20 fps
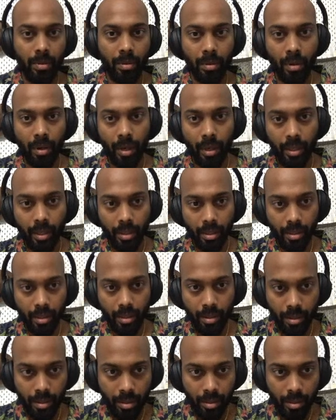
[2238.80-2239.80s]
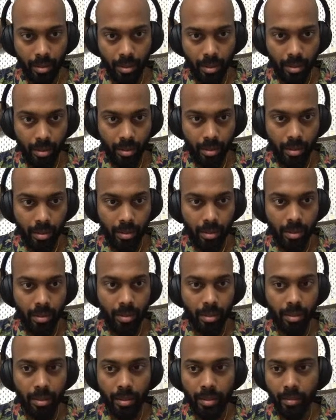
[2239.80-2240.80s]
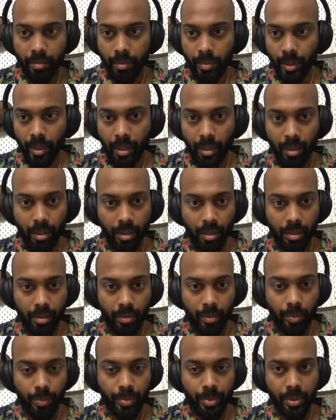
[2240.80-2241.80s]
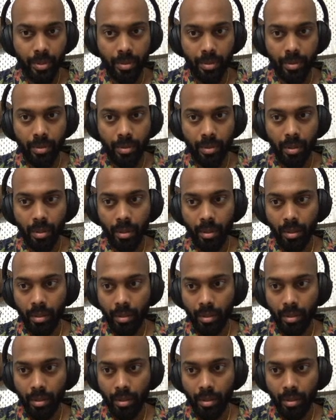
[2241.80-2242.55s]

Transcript: Right, let me, oops, sorry.